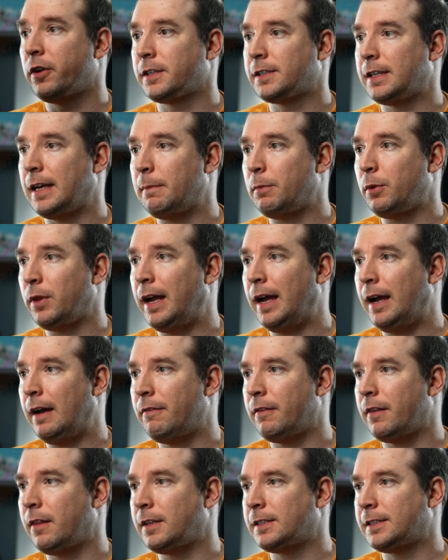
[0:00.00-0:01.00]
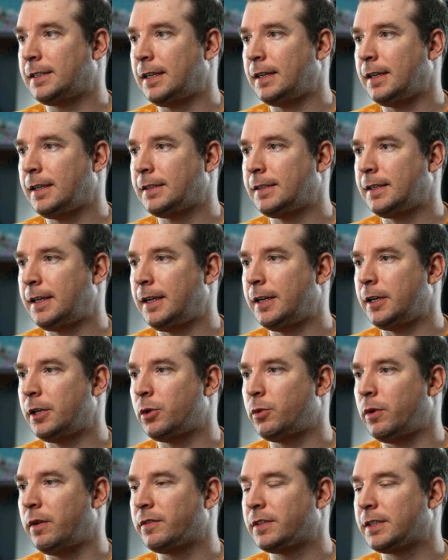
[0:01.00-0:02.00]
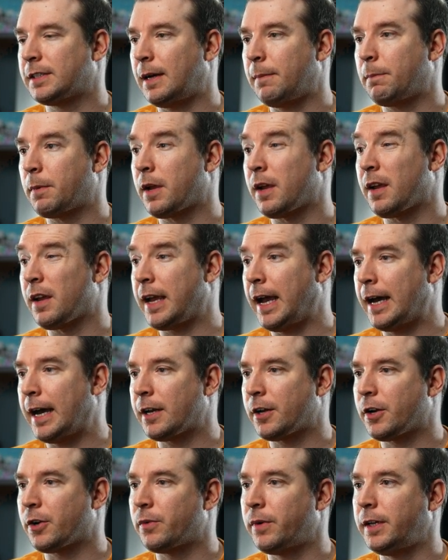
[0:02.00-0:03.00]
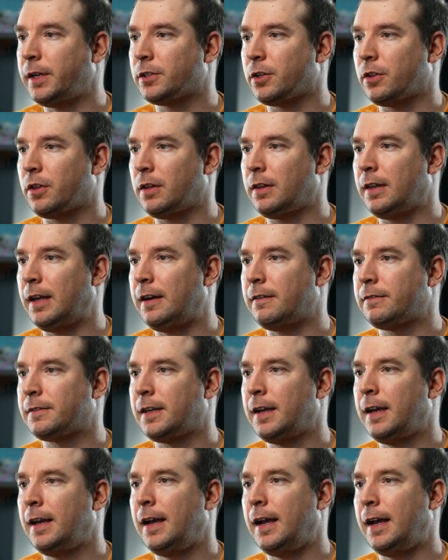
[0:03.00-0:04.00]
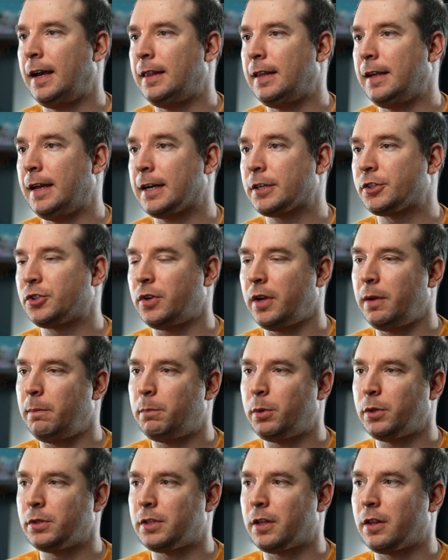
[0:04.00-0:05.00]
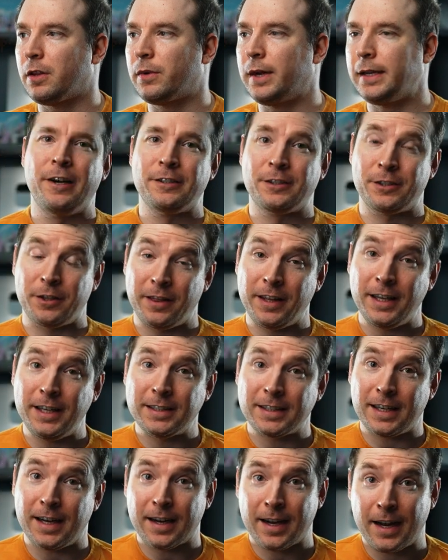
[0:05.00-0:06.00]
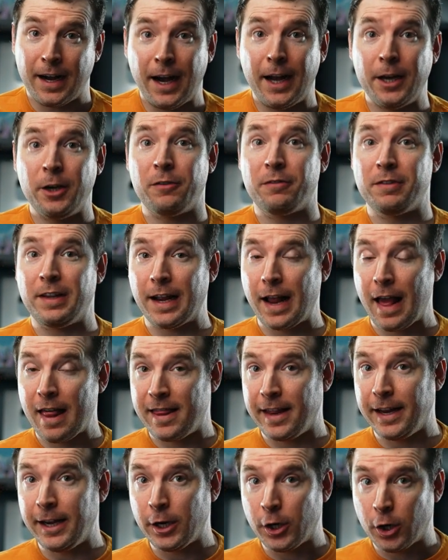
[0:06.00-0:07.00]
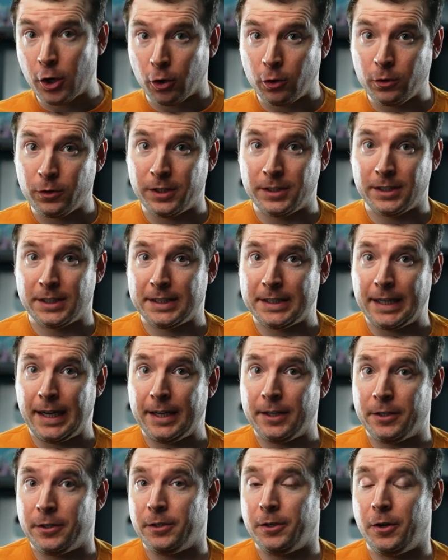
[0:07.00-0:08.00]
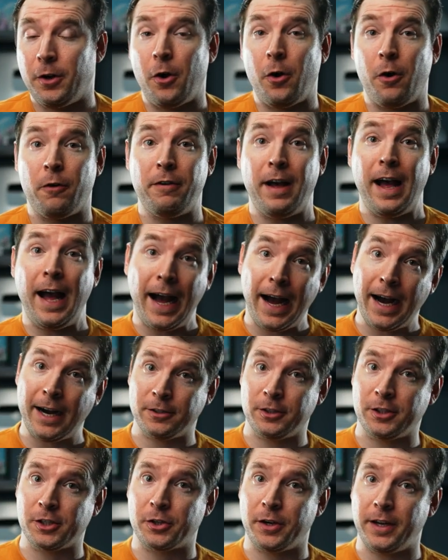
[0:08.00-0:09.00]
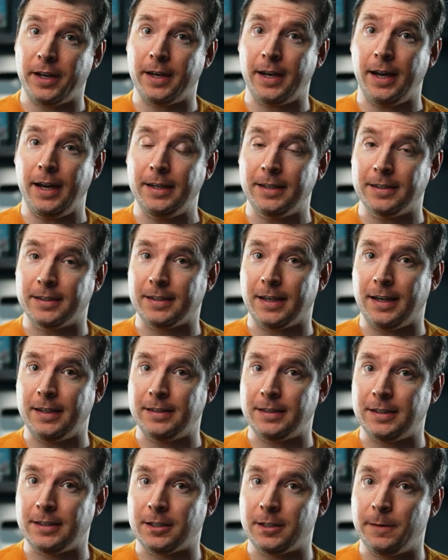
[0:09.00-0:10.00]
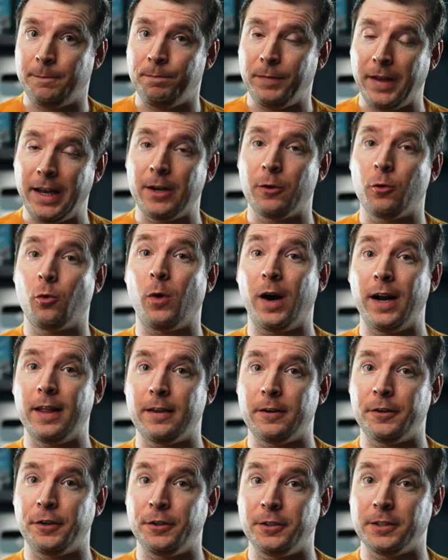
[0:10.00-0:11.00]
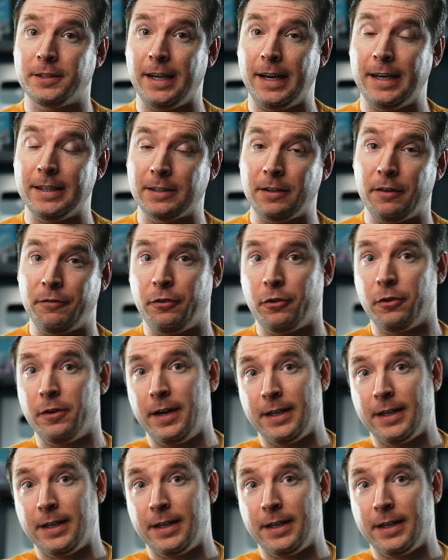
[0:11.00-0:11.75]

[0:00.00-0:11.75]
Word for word: example, have the settings here with subcategories on the left and the actual inputs on the right. So these are kind of like the golden standard of how to create a design system and why they're used as for